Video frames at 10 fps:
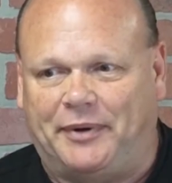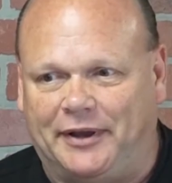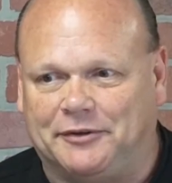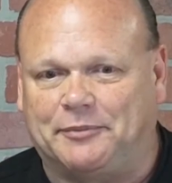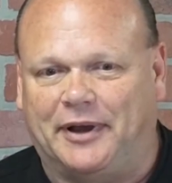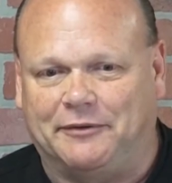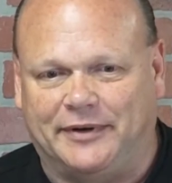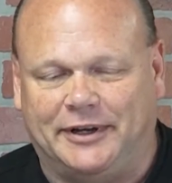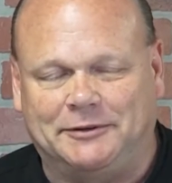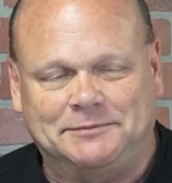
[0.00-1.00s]
pounds back
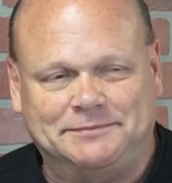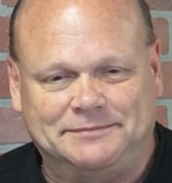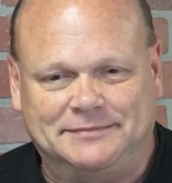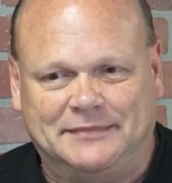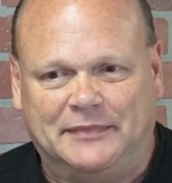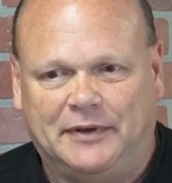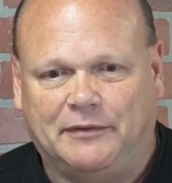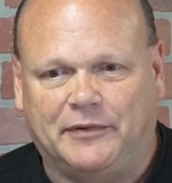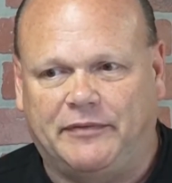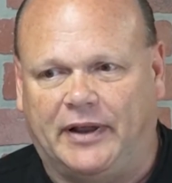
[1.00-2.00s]
win. Mm-hmm.
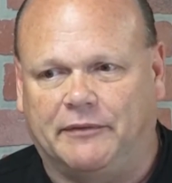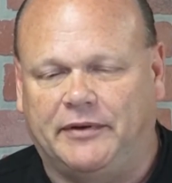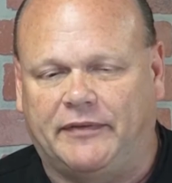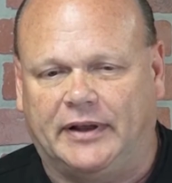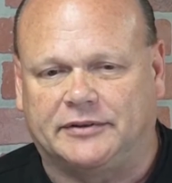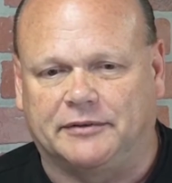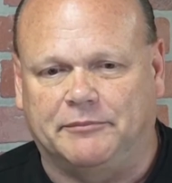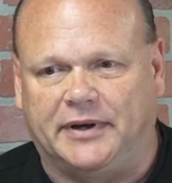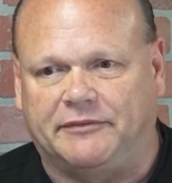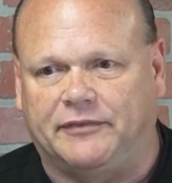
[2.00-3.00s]
We've had we've had
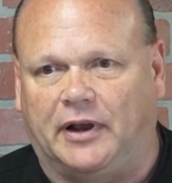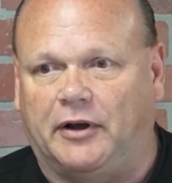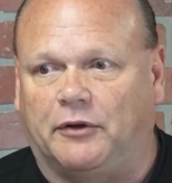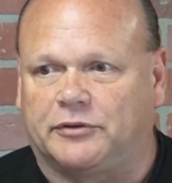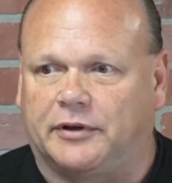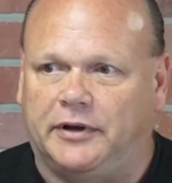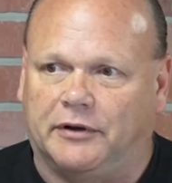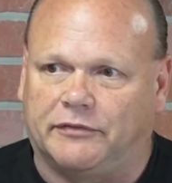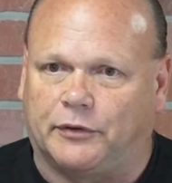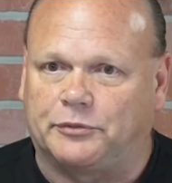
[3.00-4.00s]
some big, and also you
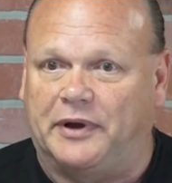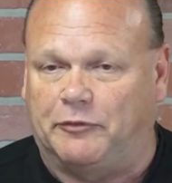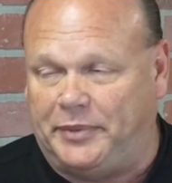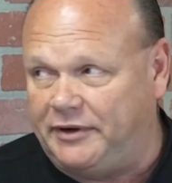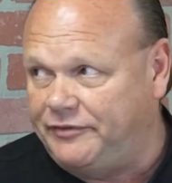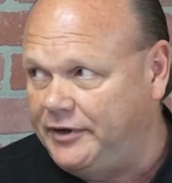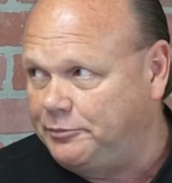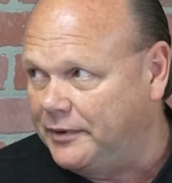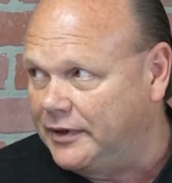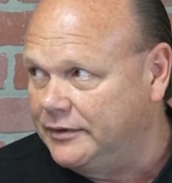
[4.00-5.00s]
know of course we have a big
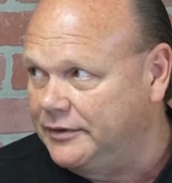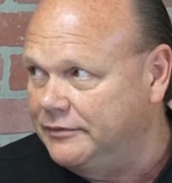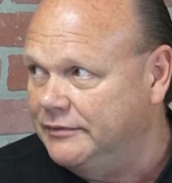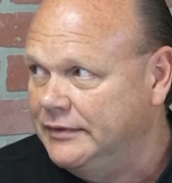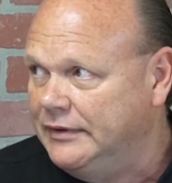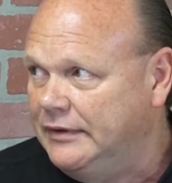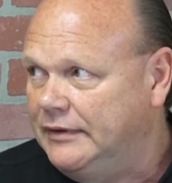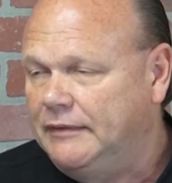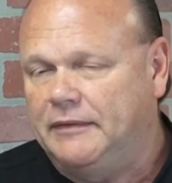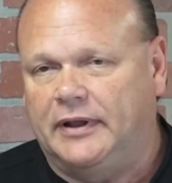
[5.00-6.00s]
fish pot too. Yeah.